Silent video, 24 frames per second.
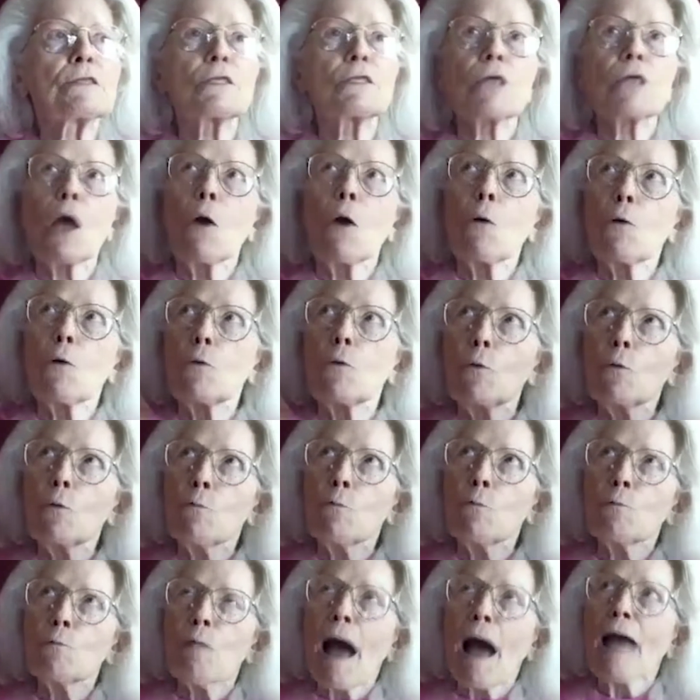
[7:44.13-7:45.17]
So
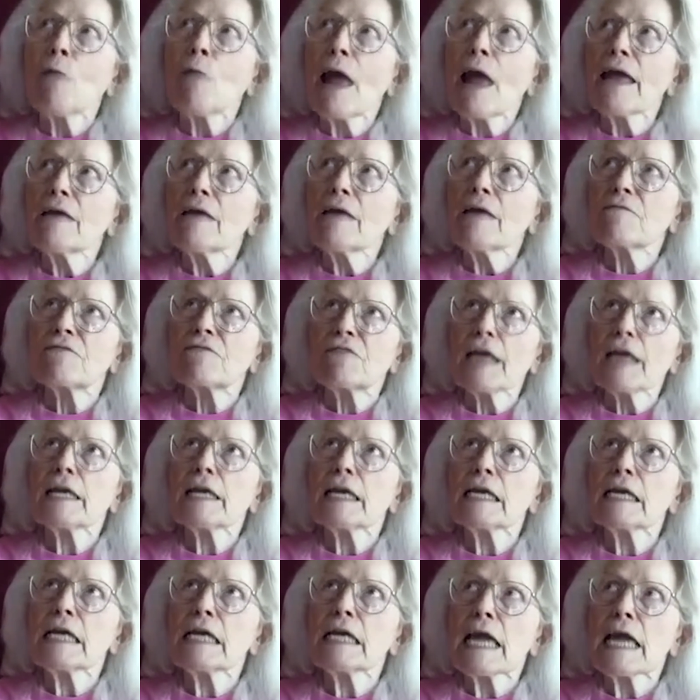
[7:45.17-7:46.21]
my way of
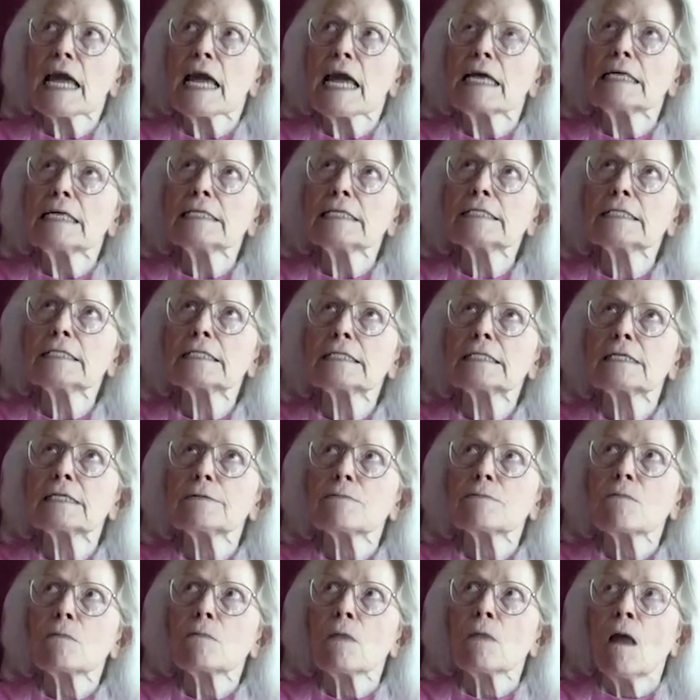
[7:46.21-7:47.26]
thinking is,
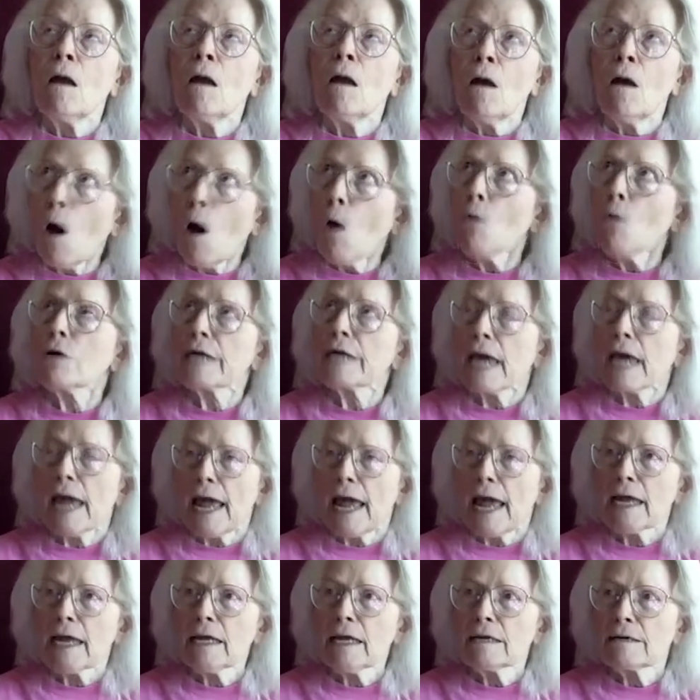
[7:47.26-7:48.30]

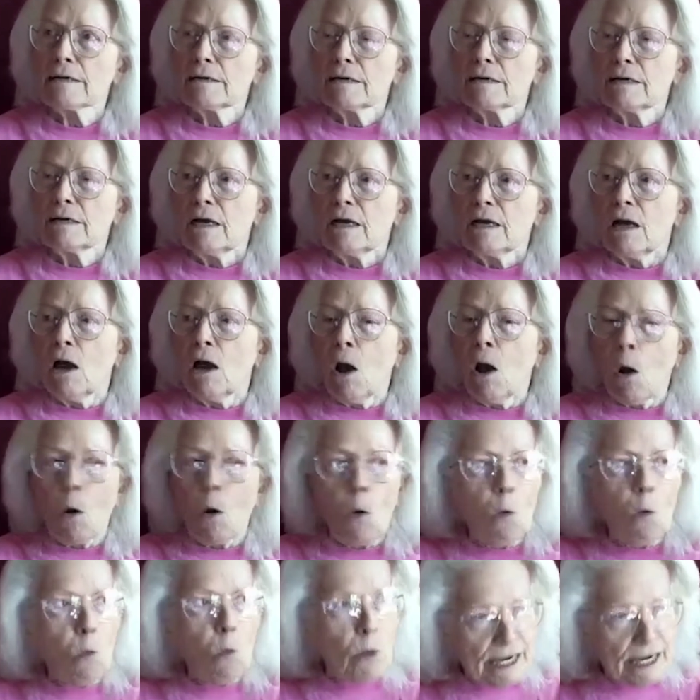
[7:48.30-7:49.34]
okay,
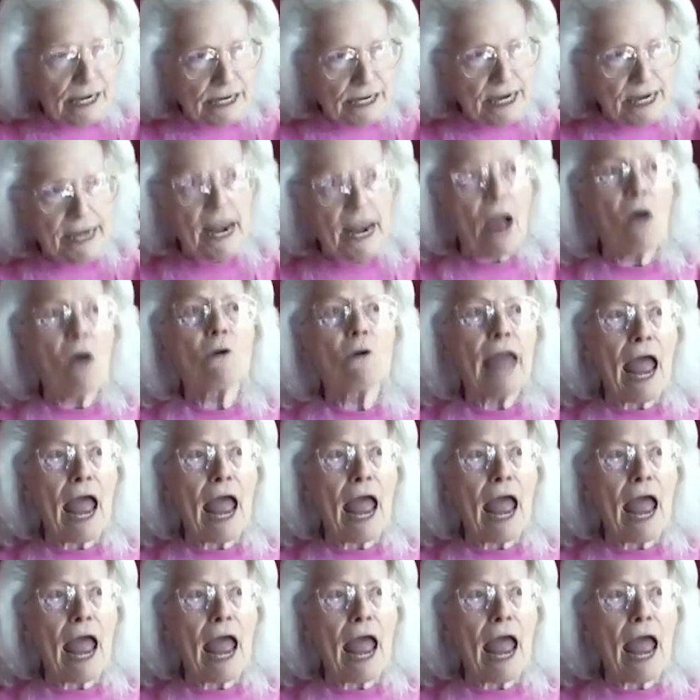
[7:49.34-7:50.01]
we know